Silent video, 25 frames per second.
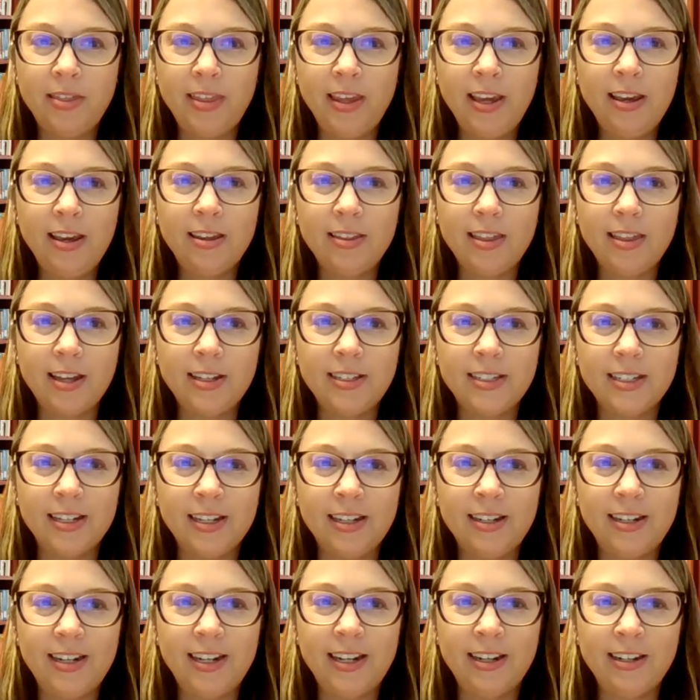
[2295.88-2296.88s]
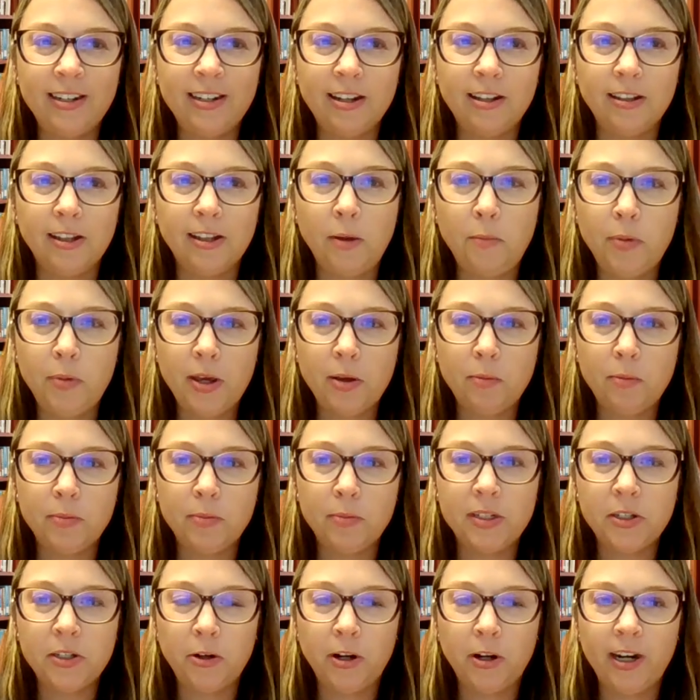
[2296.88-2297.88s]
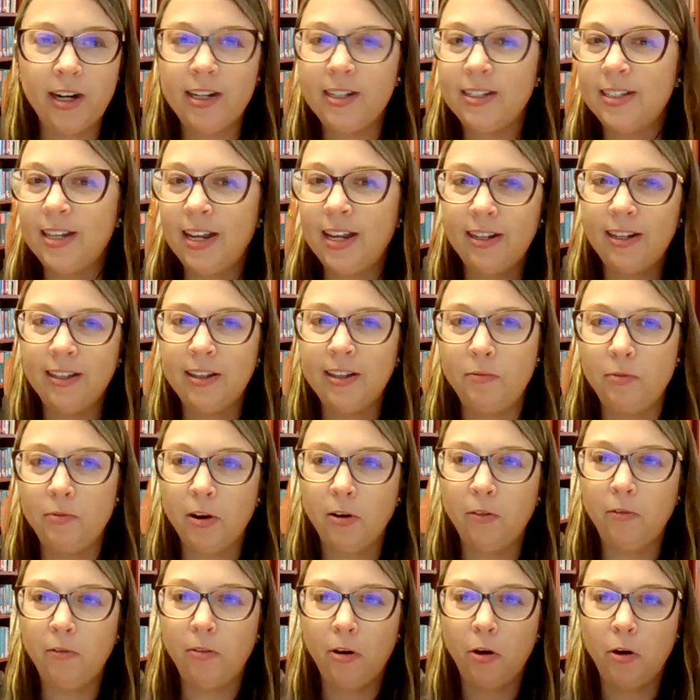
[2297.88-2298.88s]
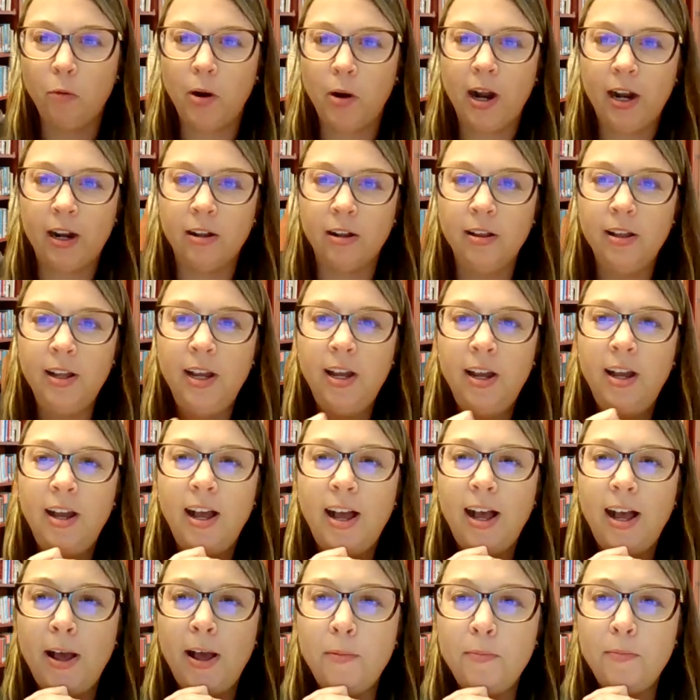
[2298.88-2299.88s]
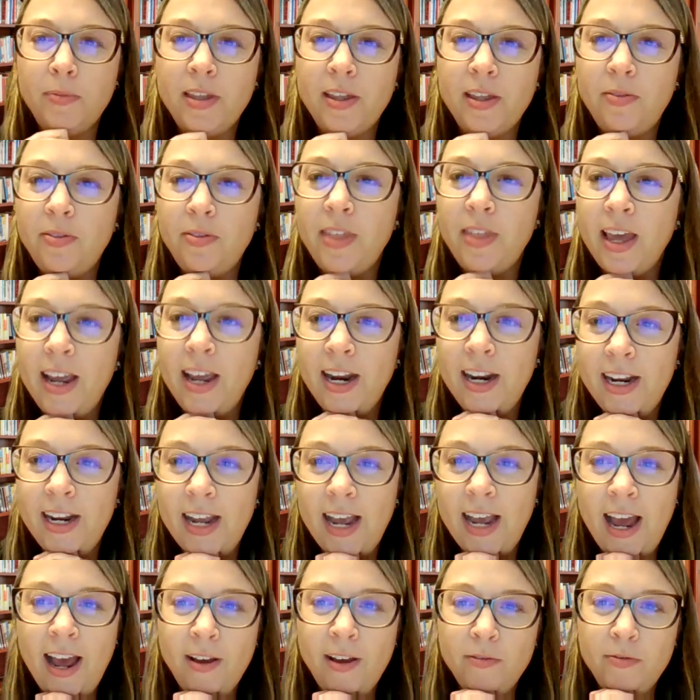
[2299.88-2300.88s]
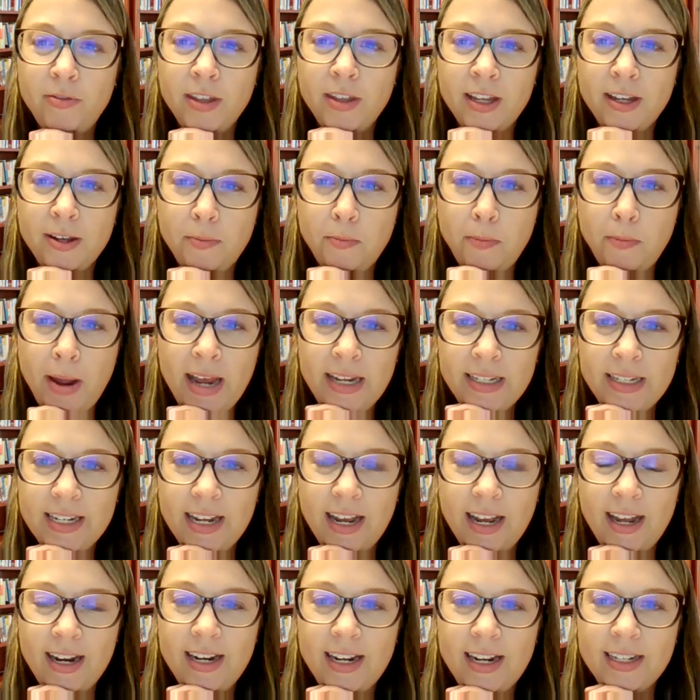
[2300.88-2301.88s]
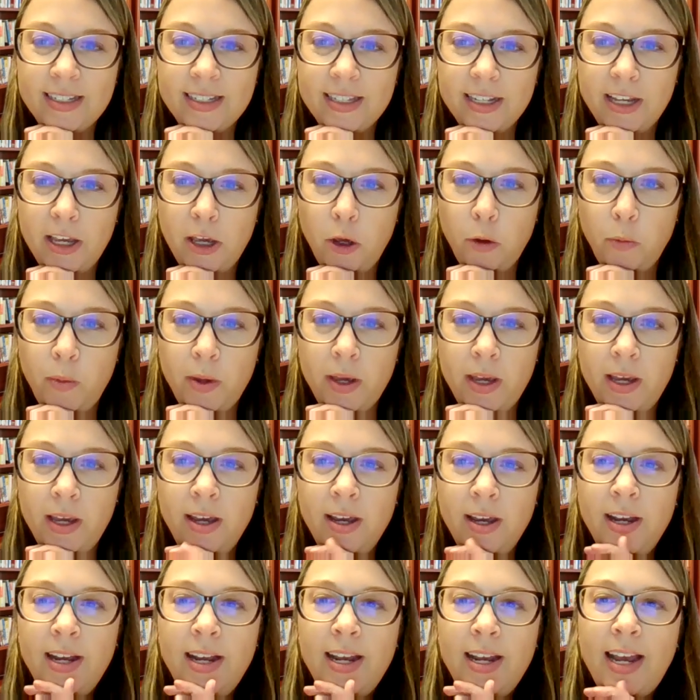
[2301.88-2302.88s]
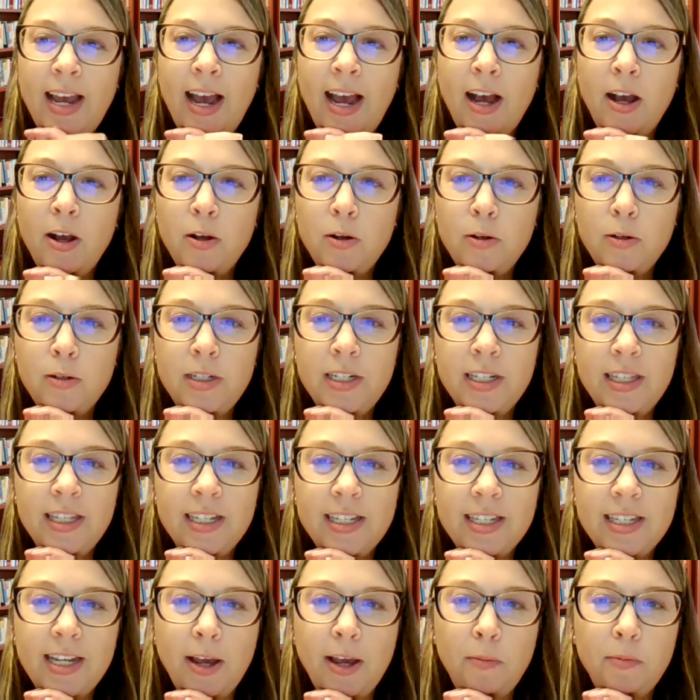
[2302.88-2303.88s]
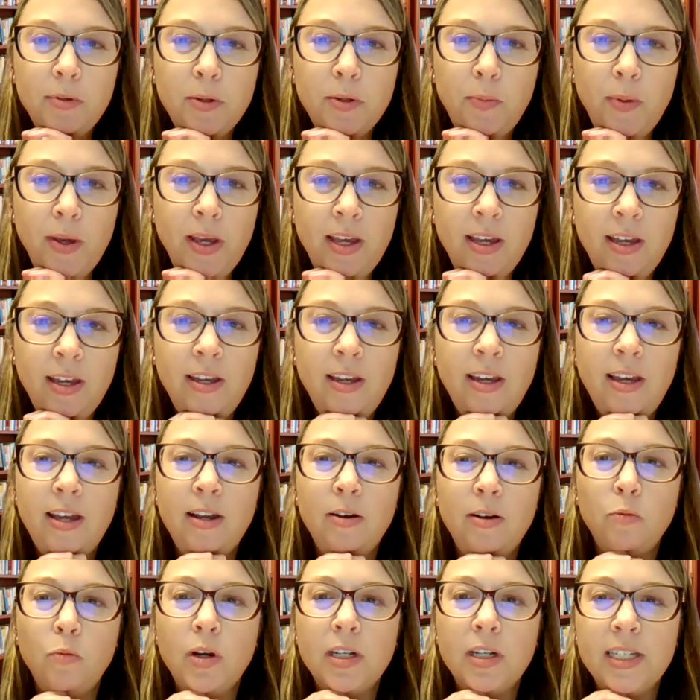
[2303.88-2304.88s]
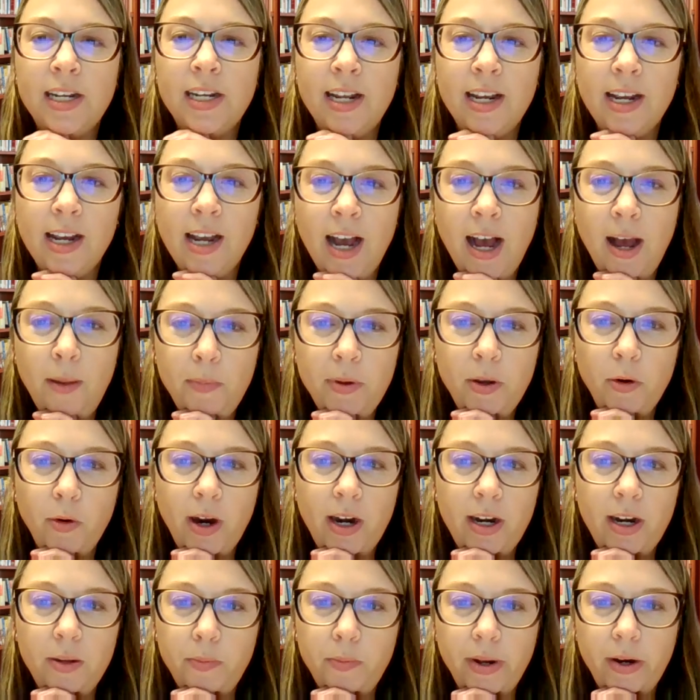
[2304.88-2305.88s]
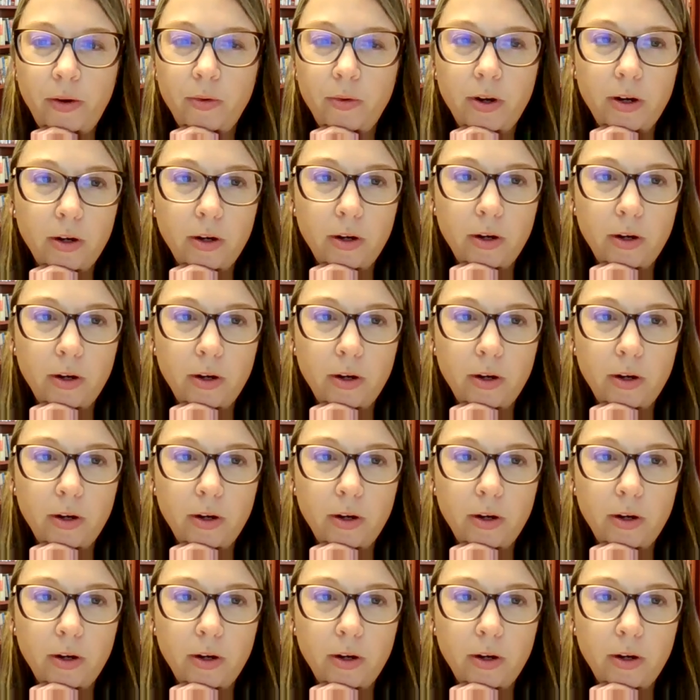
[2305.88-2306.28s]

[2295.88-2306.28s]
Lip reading: think that's it, in Columbia, Missouri, because I lived there for a while. That they have the mascot as the Kewpie. How did this come to be, and wasn't it copyrighted by Rose?